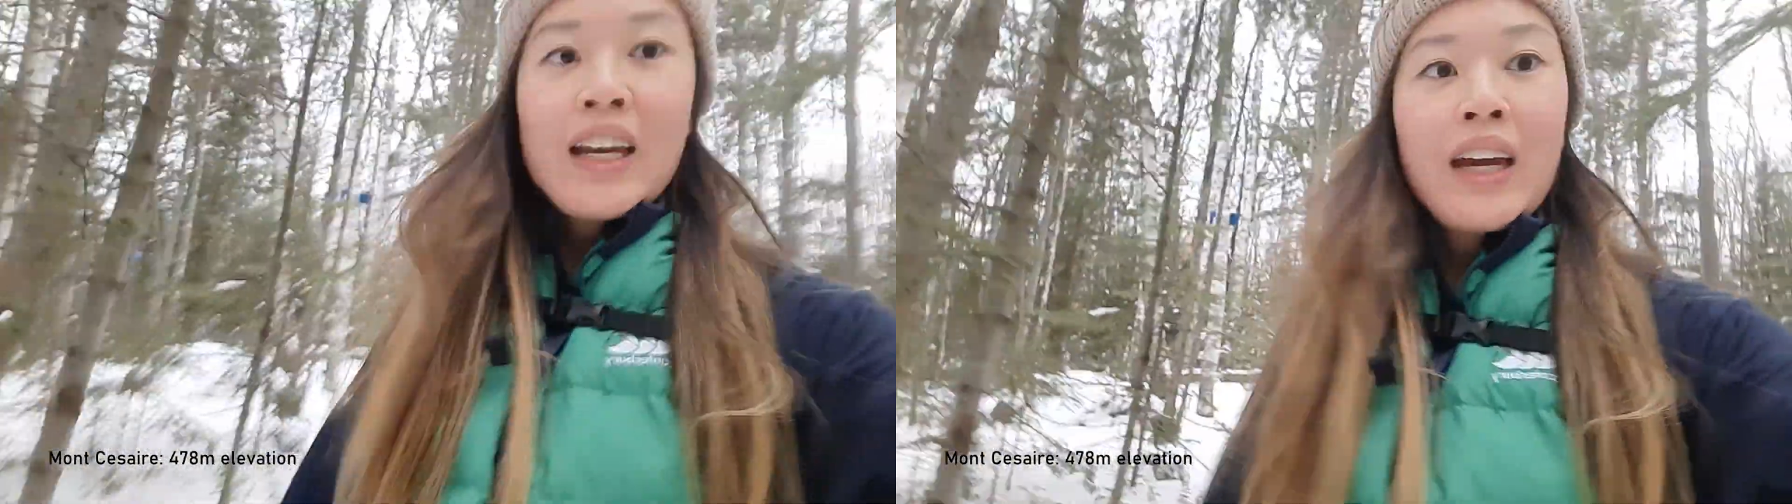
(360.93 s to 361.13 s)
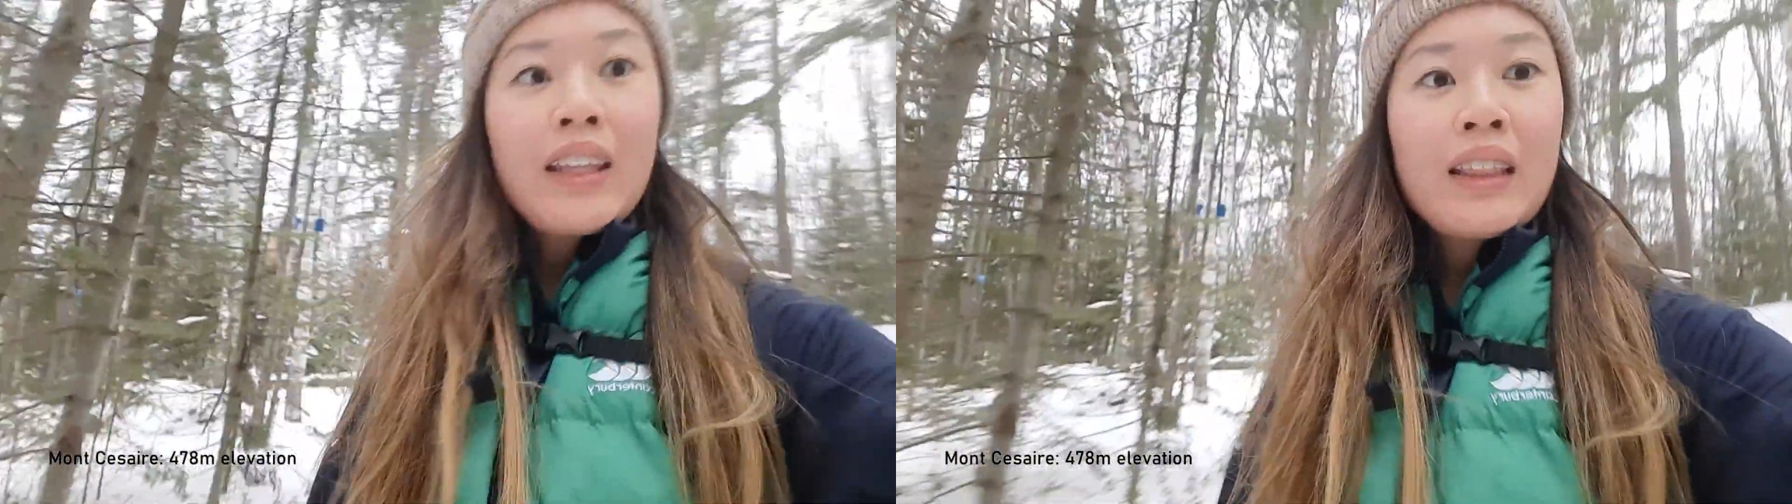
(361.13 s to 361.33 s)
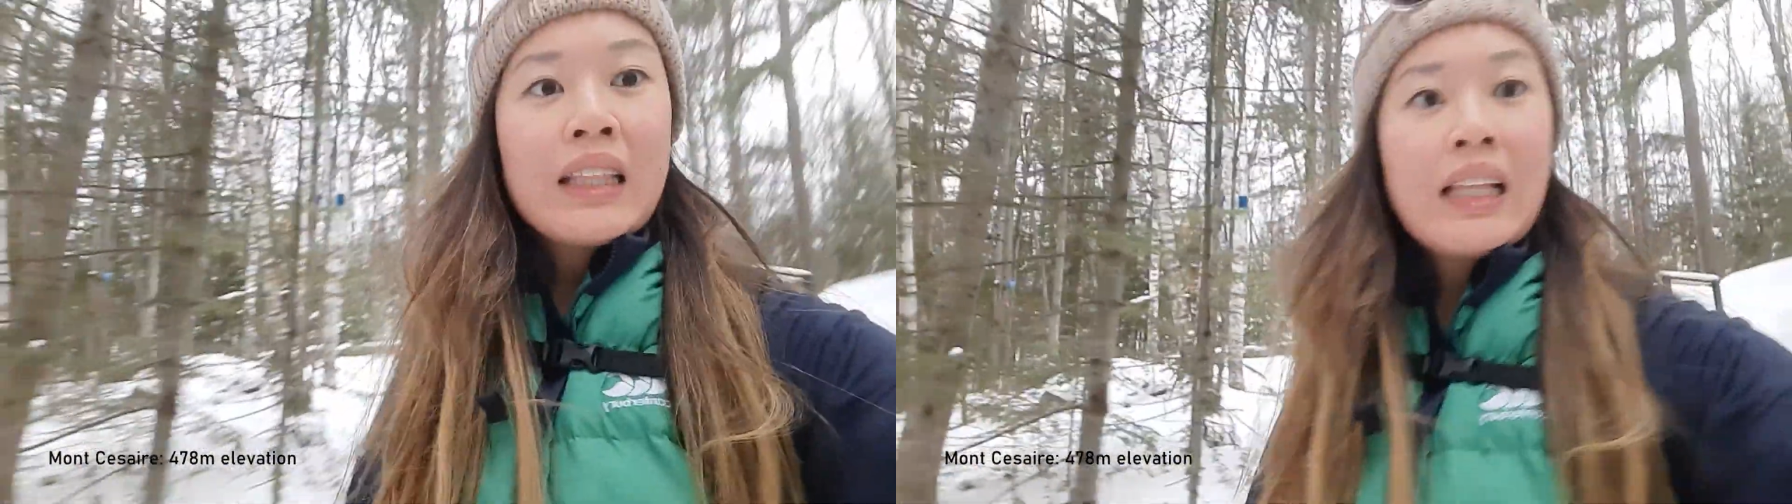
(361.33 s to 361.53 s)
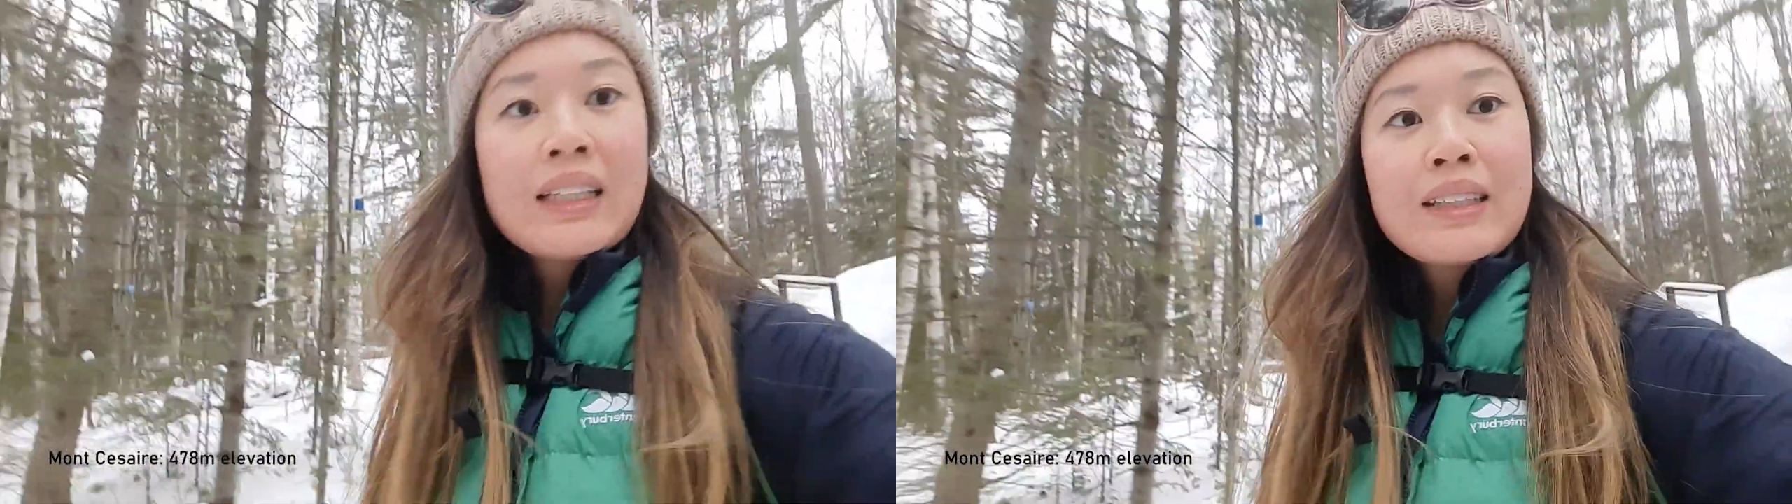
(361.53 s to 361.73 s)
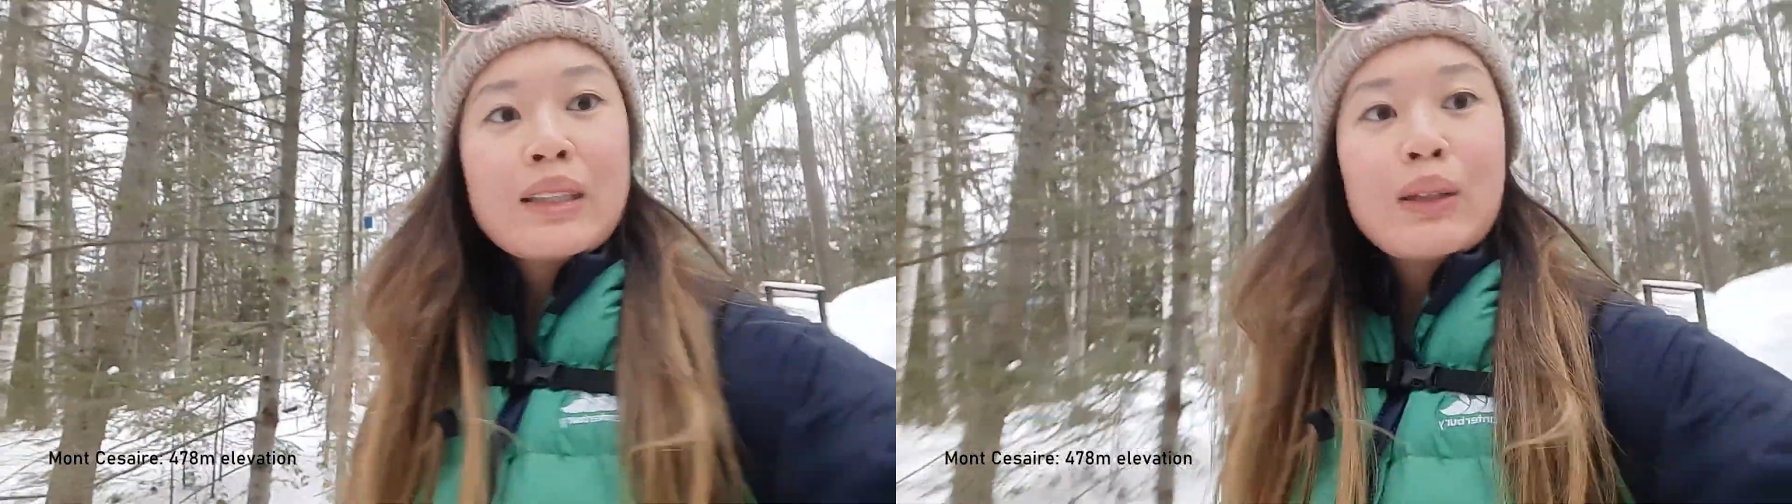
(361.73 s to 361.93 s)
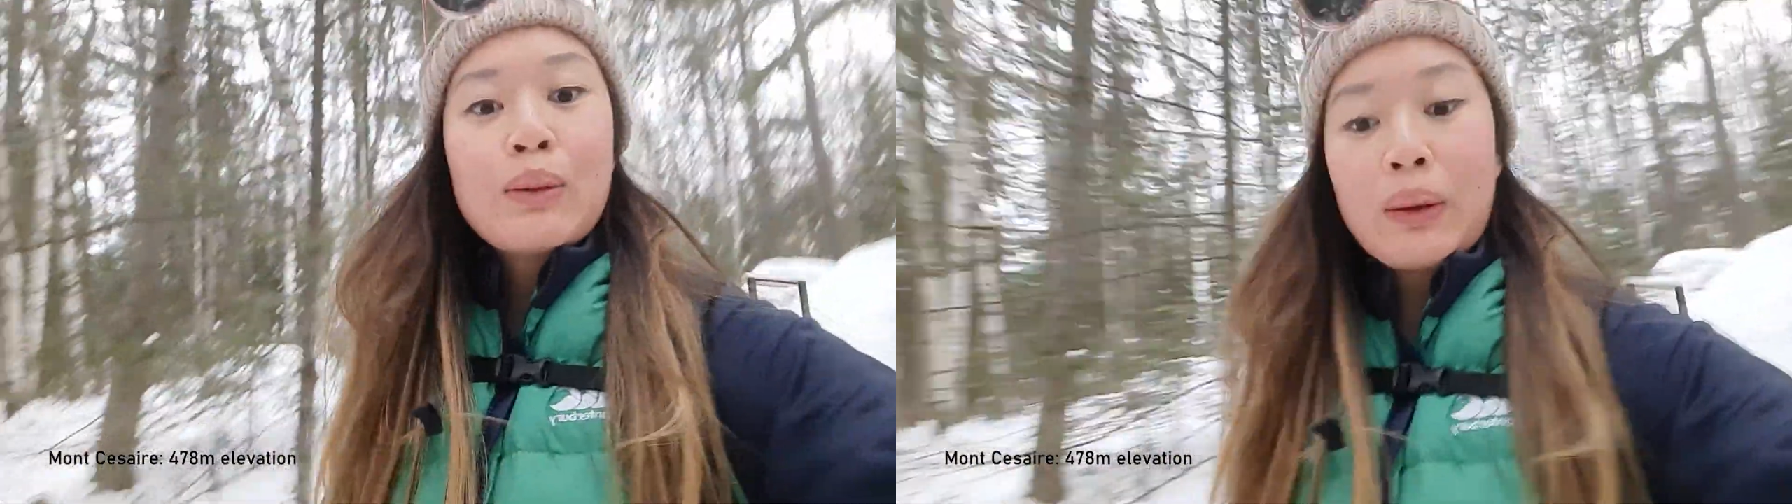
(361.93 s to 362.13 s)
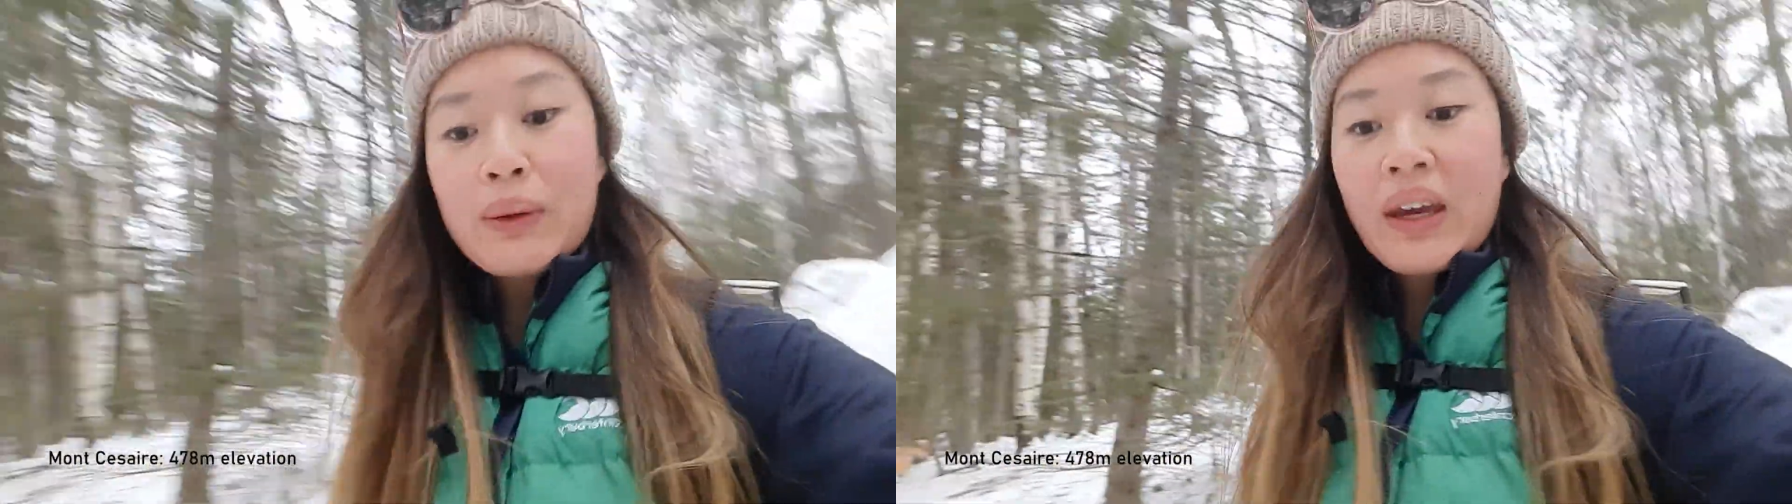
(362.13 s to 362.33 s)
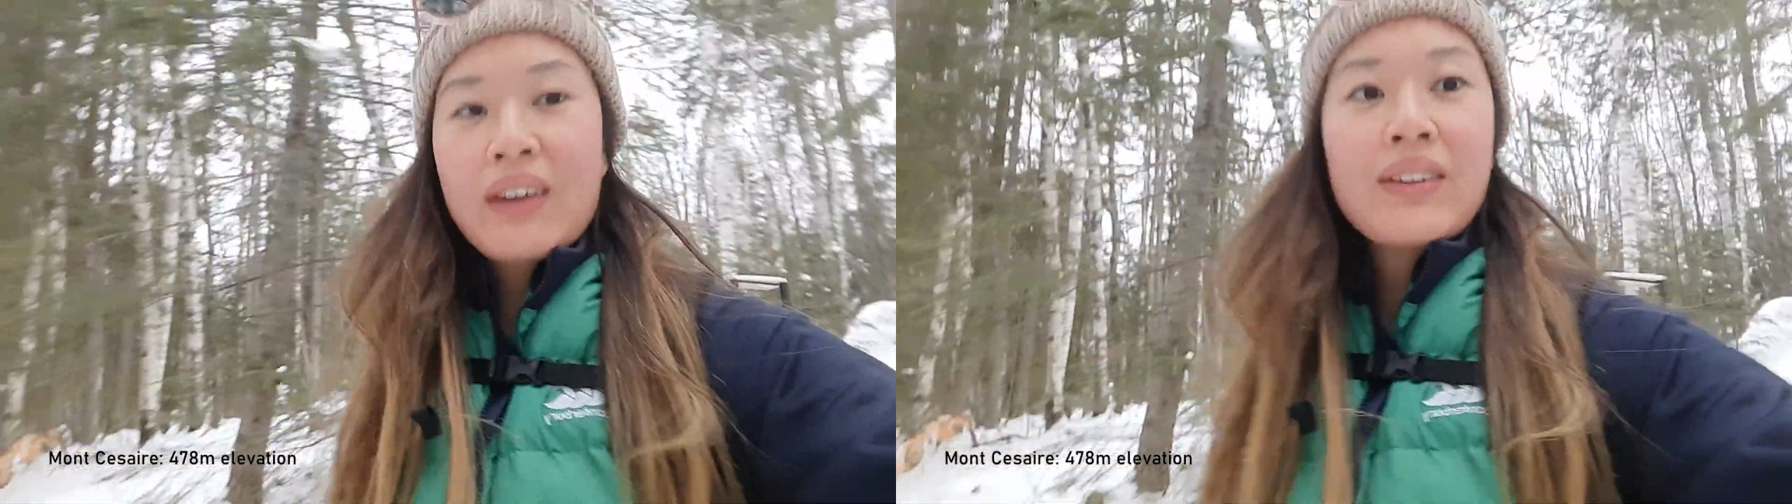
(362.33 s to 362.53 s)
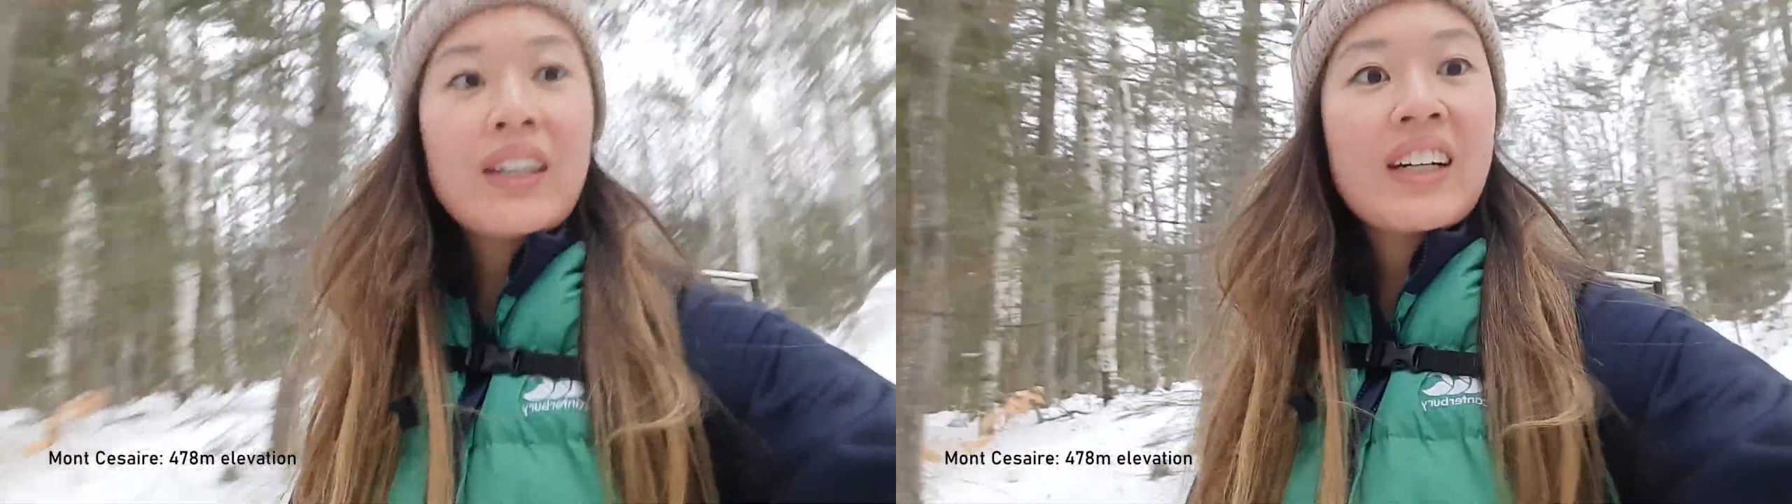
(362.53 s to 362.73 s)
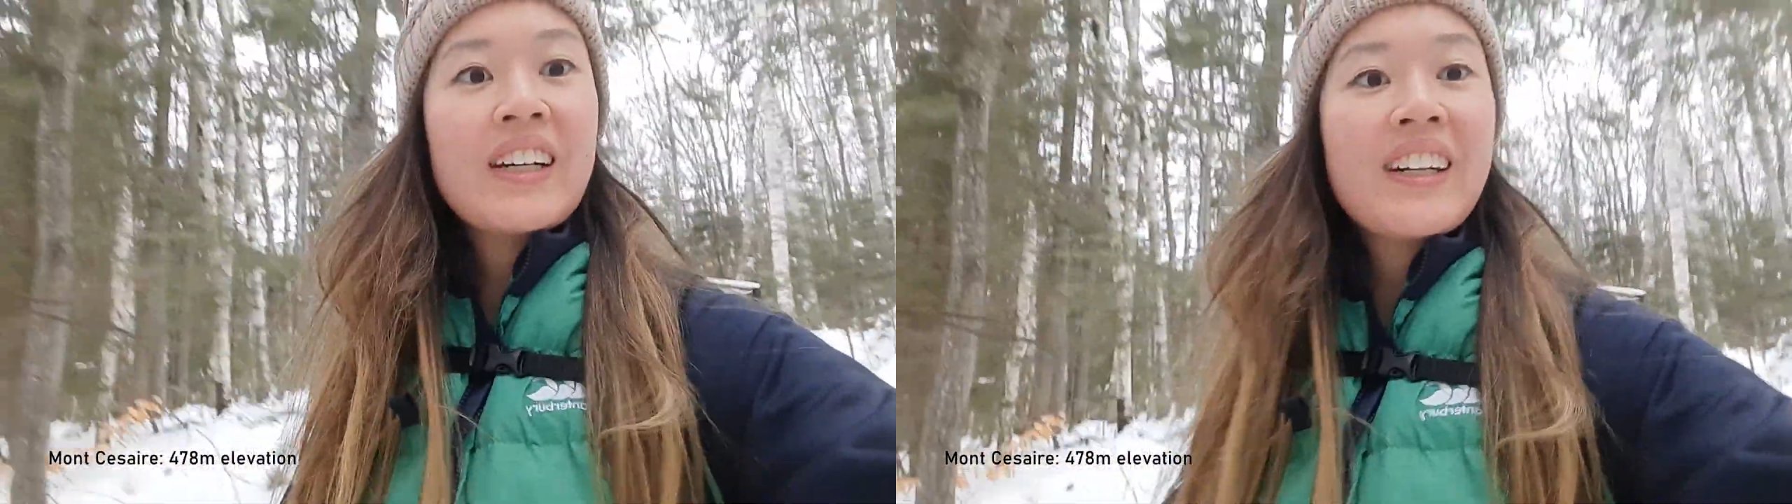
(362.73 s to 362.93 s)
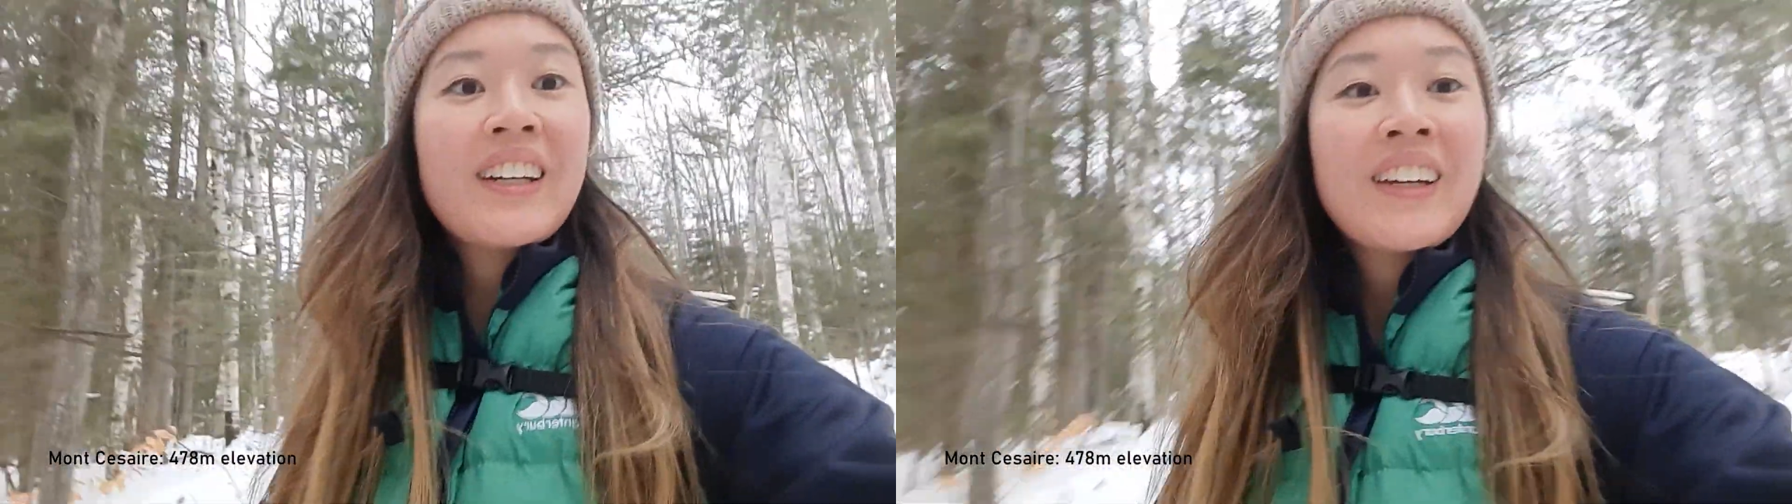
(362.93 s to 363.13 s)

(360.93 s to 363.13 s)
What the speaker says: and let's see what we have here.